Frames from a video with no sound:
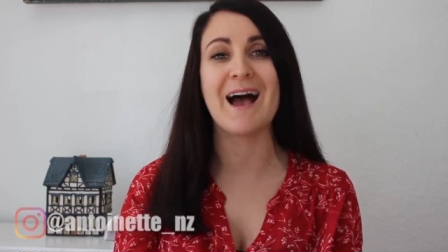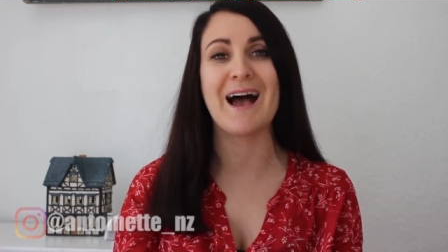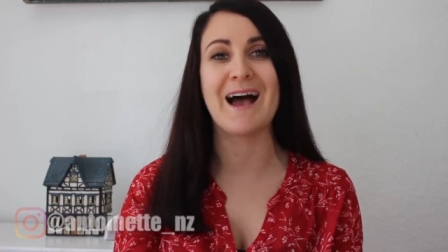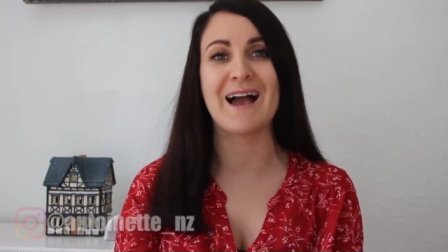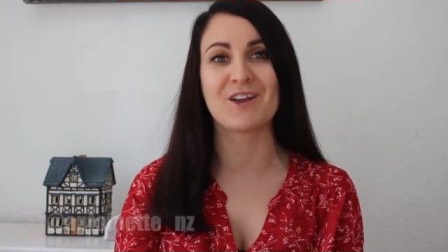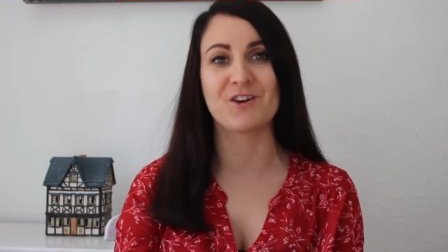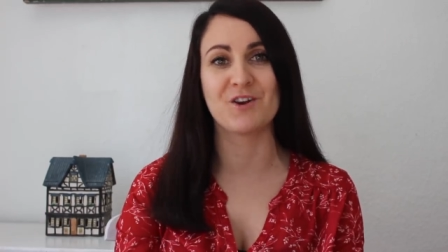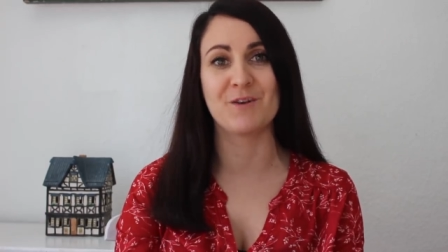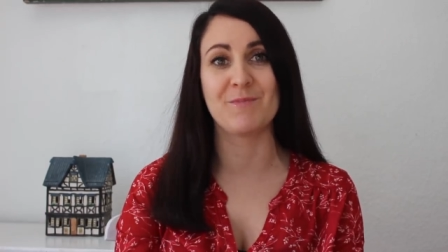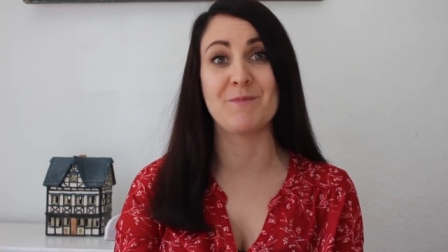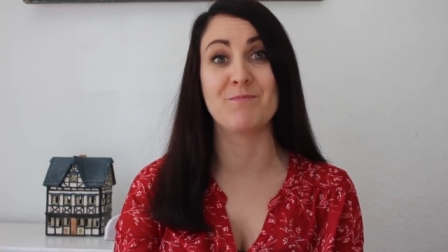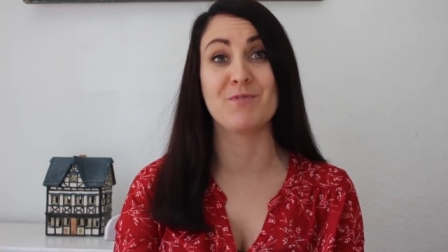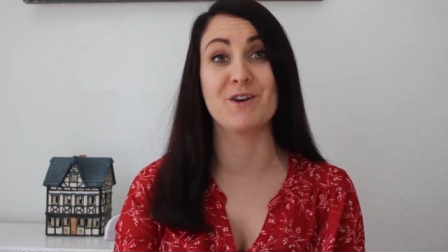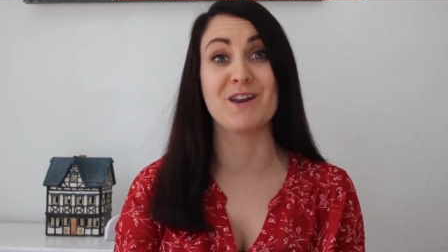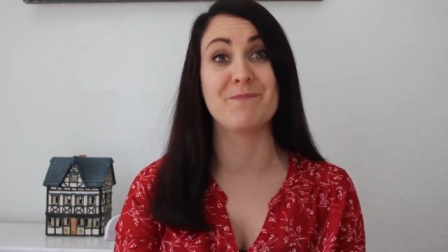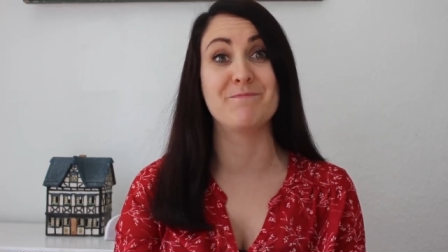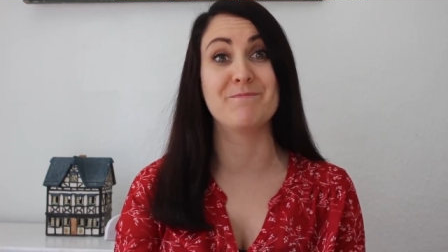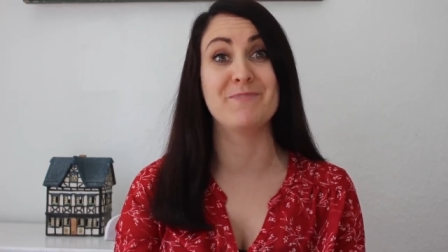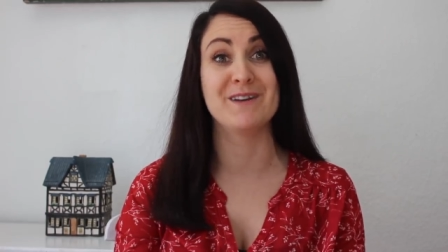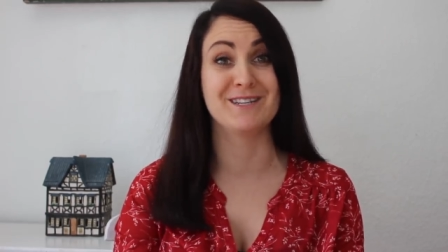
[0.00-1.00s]
are going to be
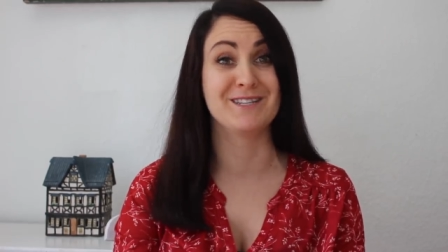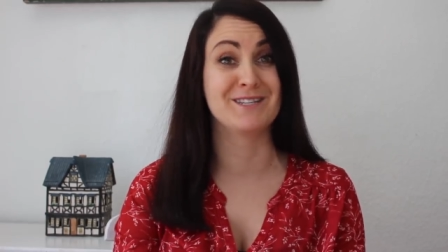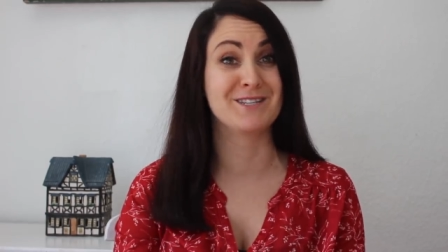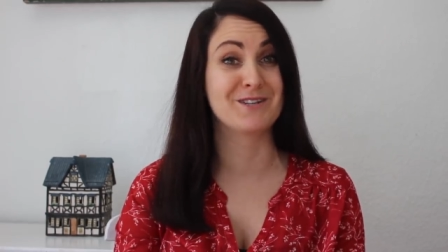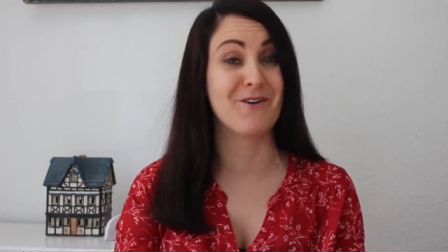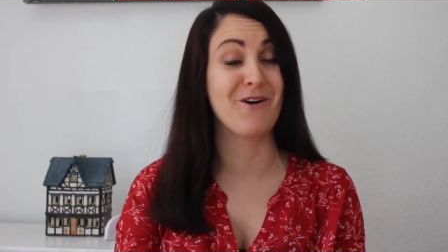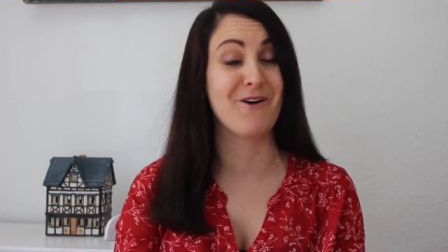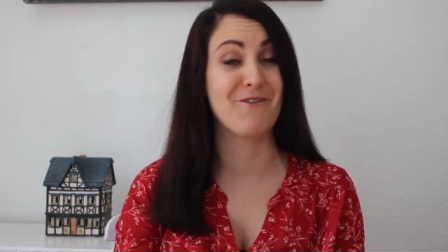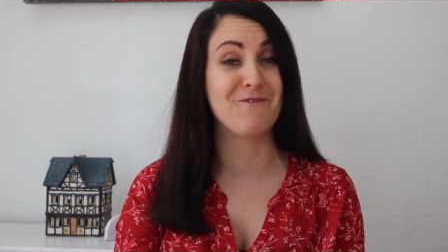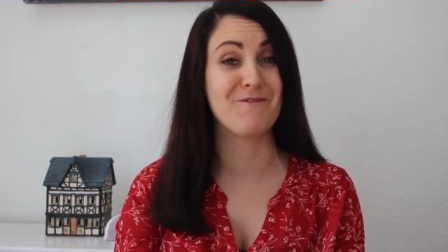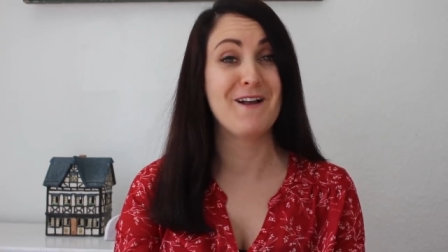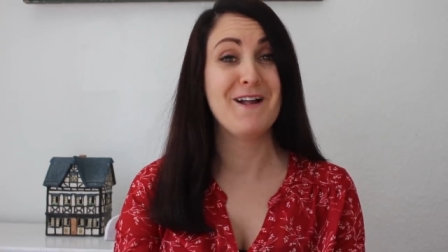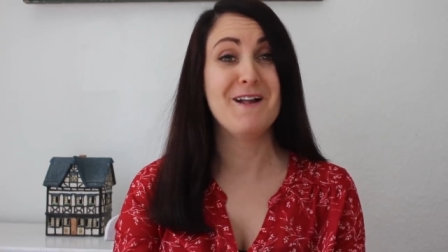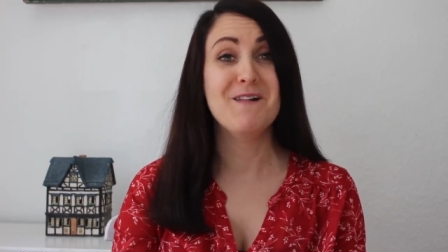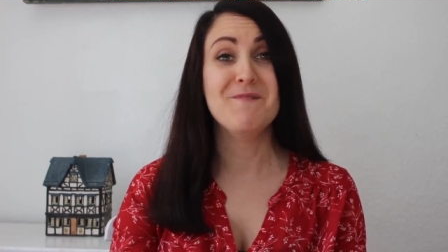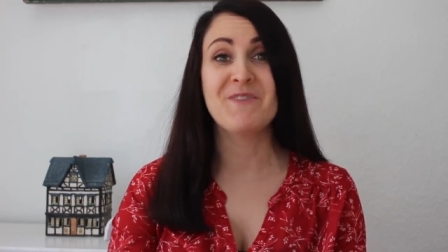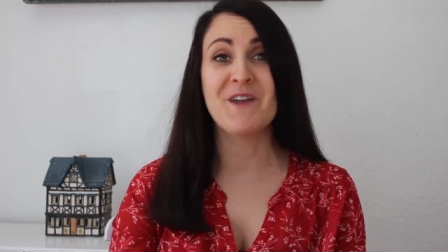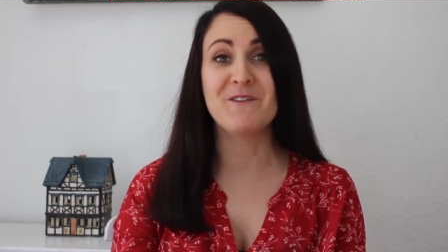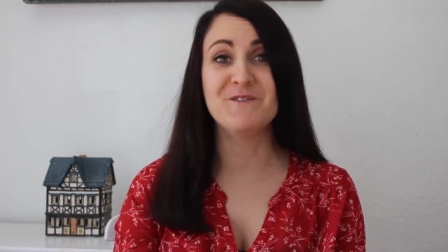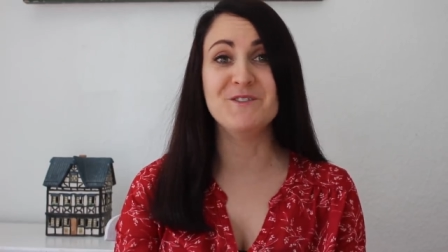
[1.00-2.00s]
pretty pissed off
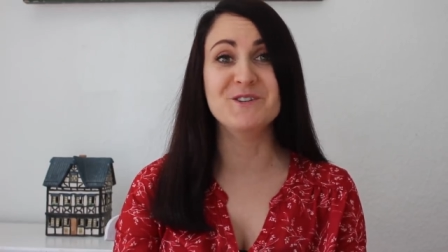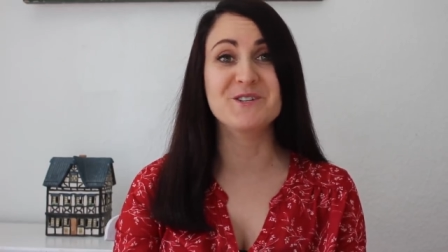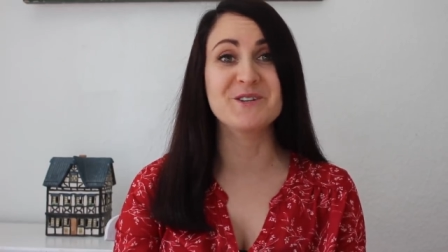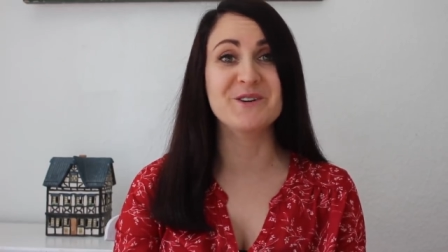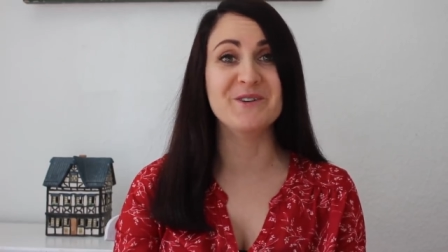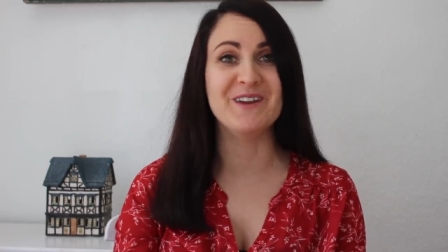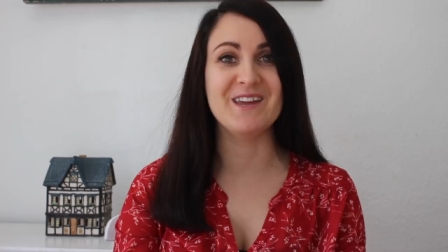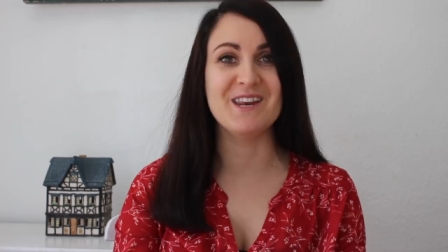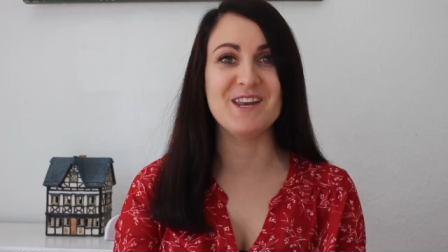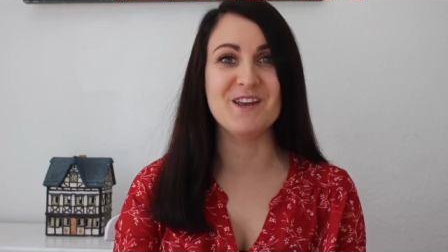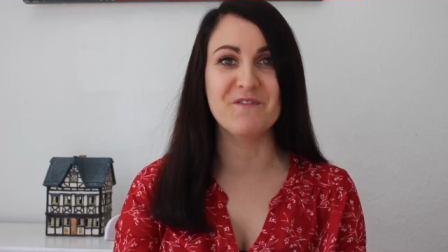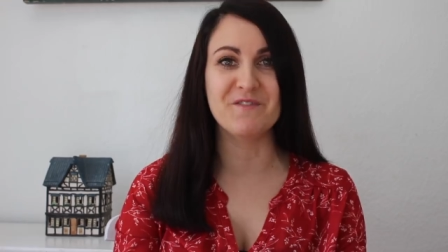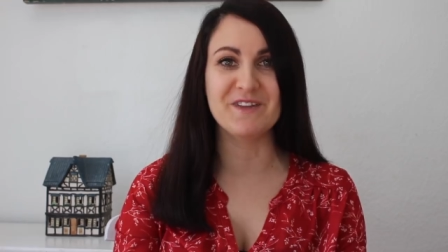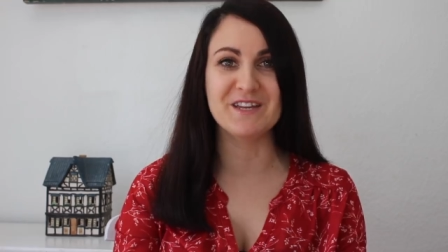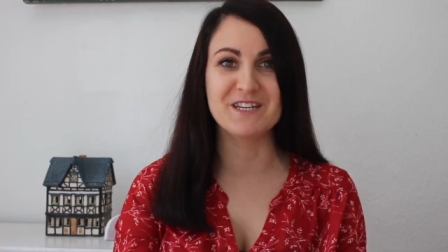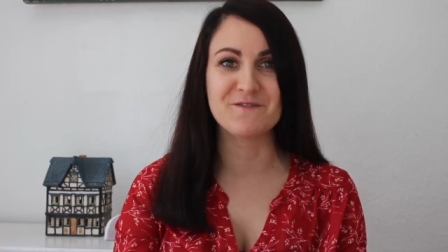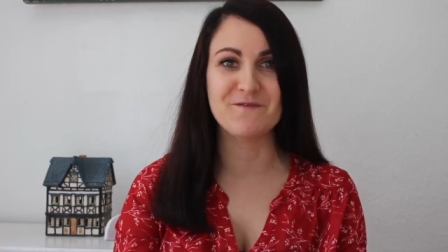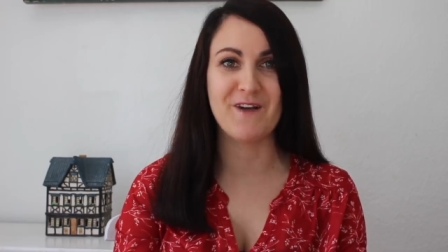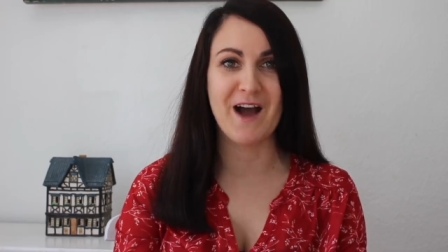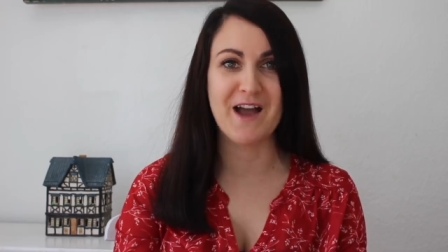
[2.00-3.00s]
if you do any of
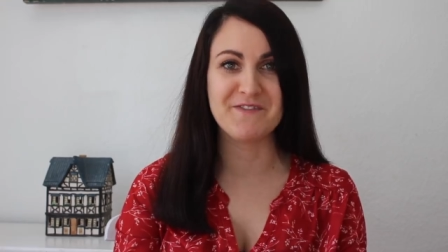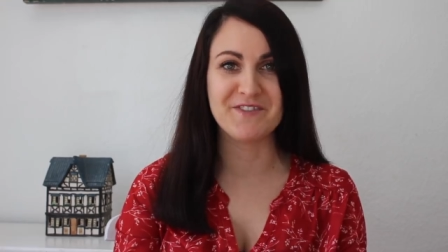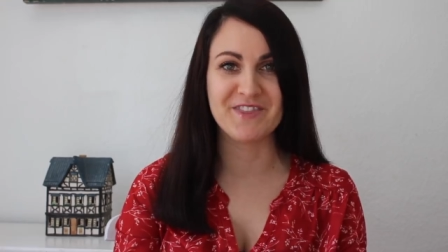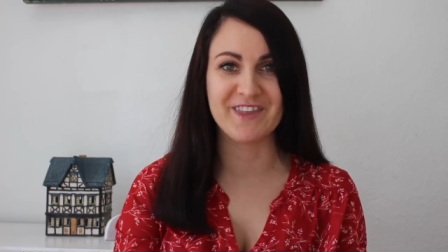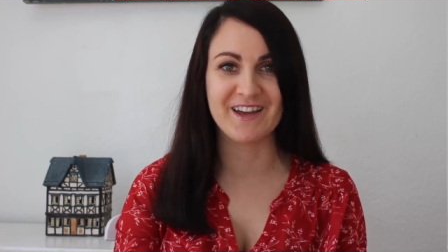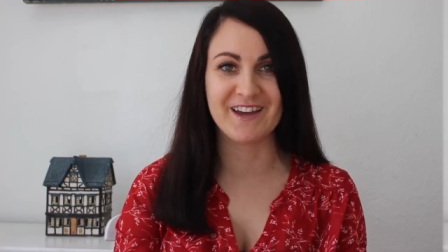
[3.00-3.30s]
these five